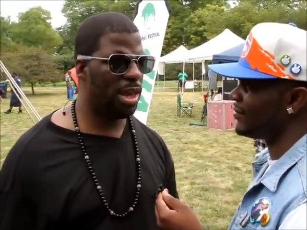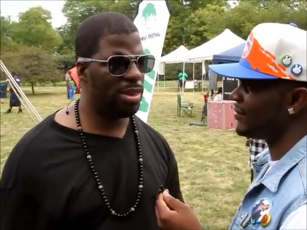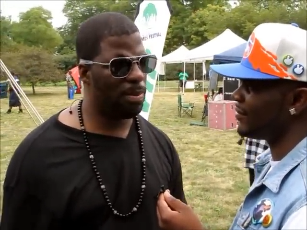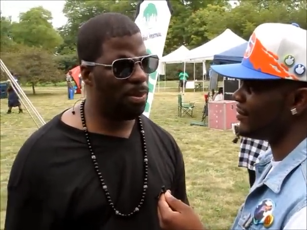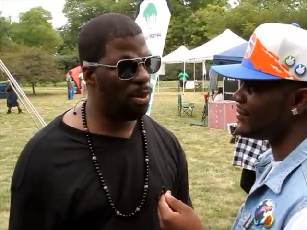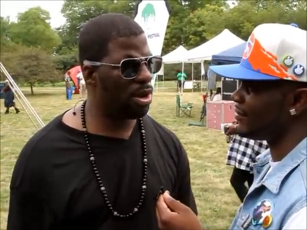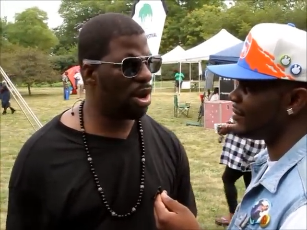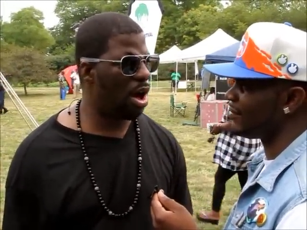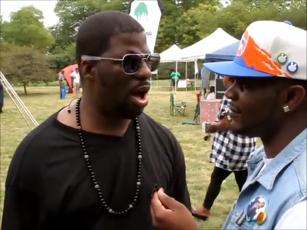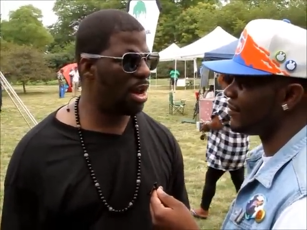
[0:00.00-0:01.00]
Speaker 1: and supporting the
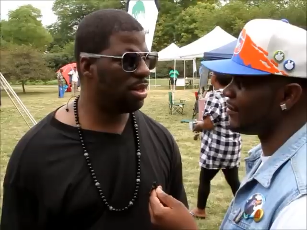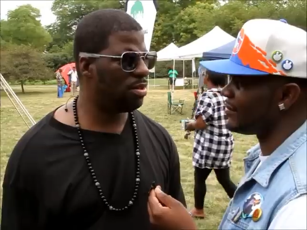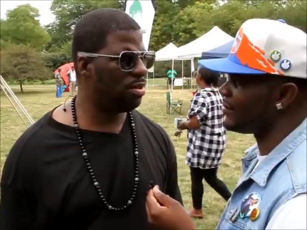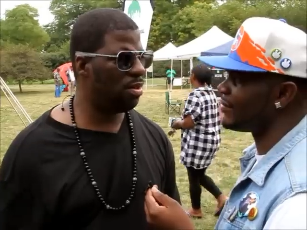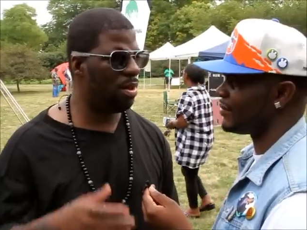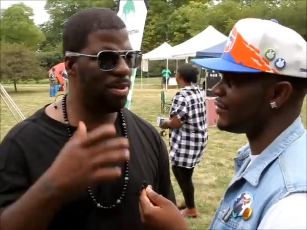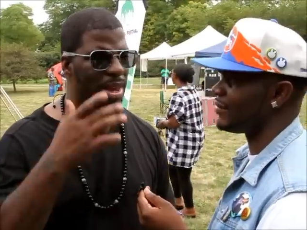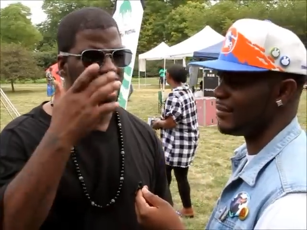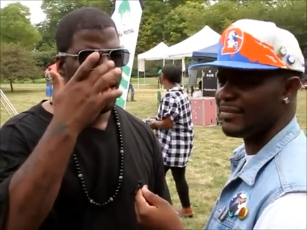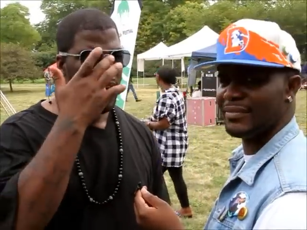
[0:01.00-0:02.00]
artists. You know what I
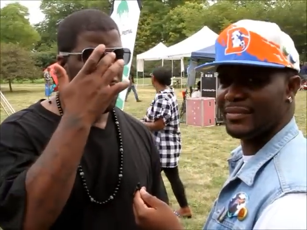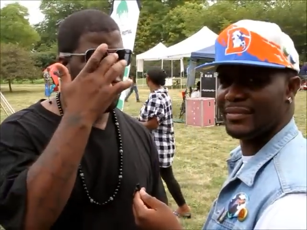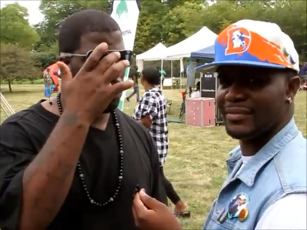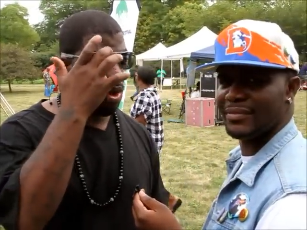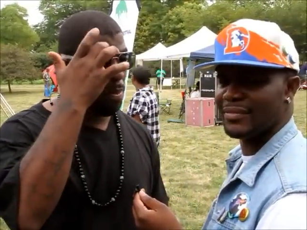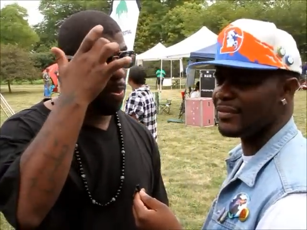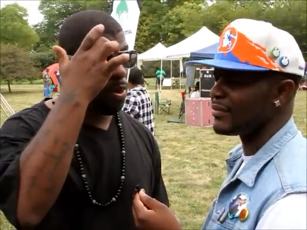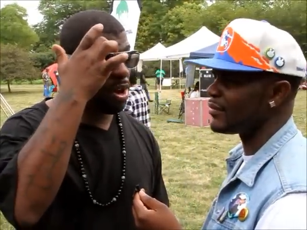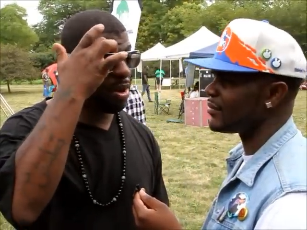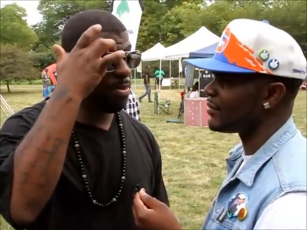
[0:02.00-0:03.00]
mean? It's so
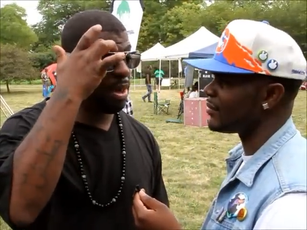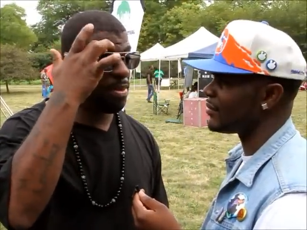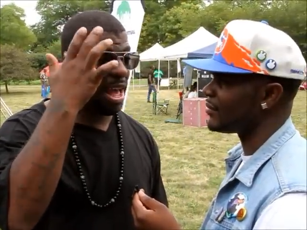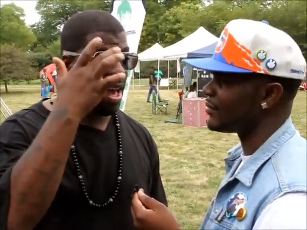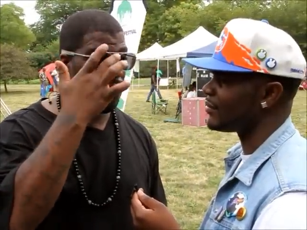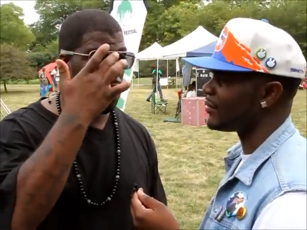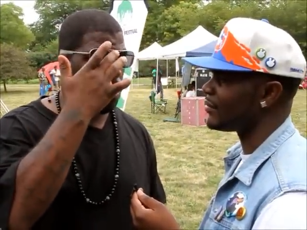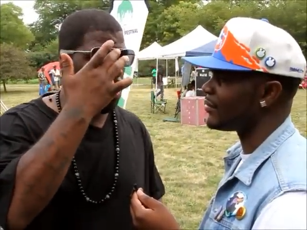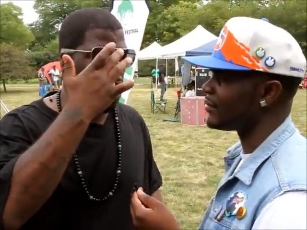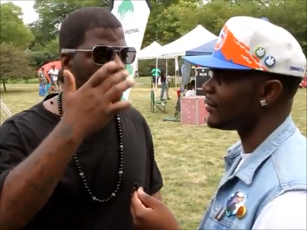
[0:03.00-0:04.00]
important to be able to have
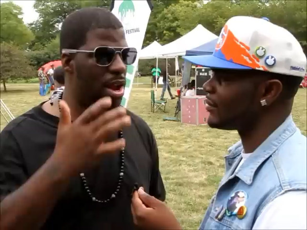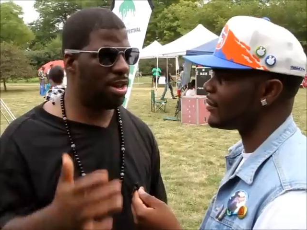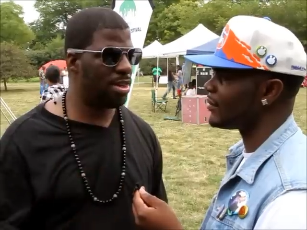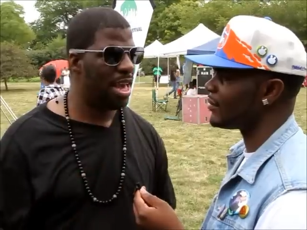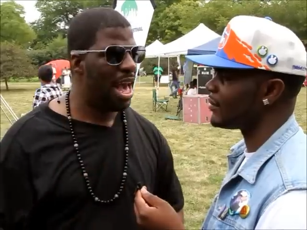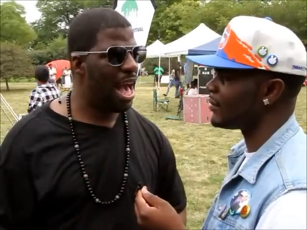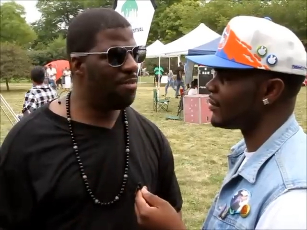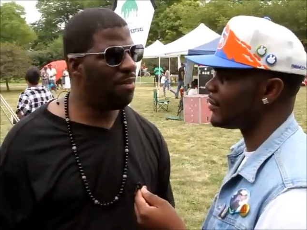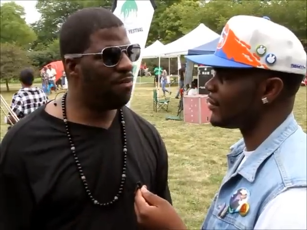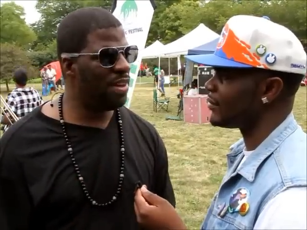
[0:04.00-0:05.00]
local artists have
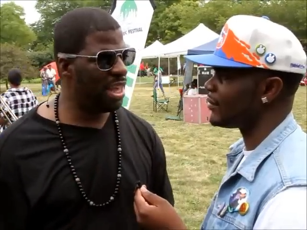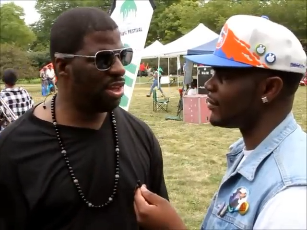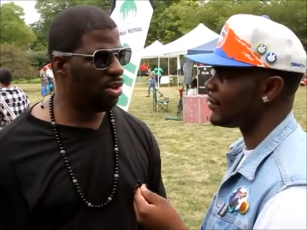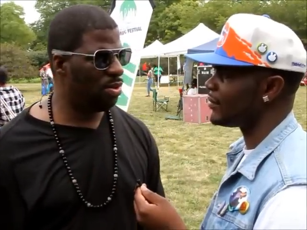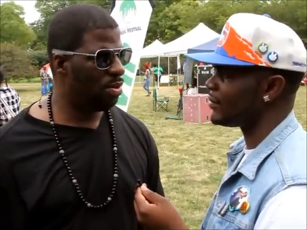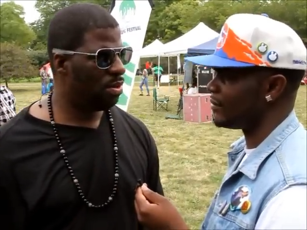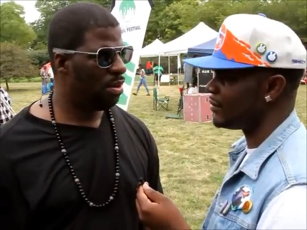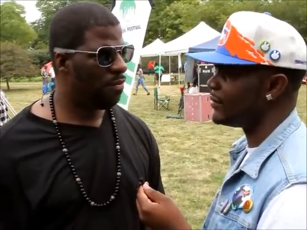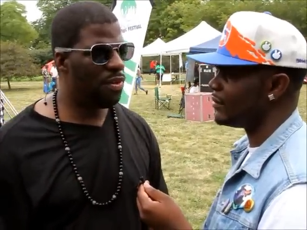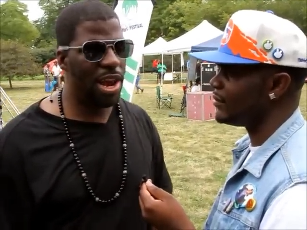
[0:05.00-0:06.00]
a venue
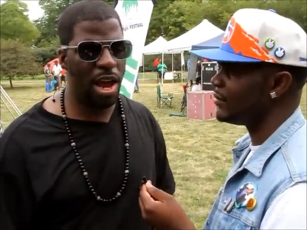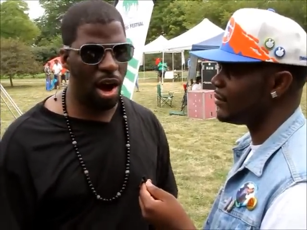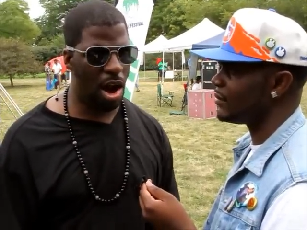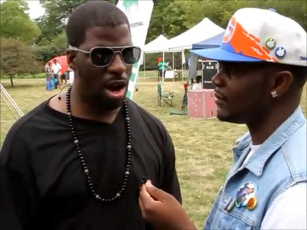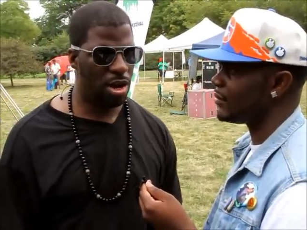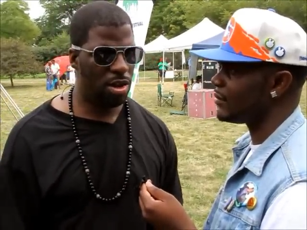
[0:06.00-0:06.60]
for their art.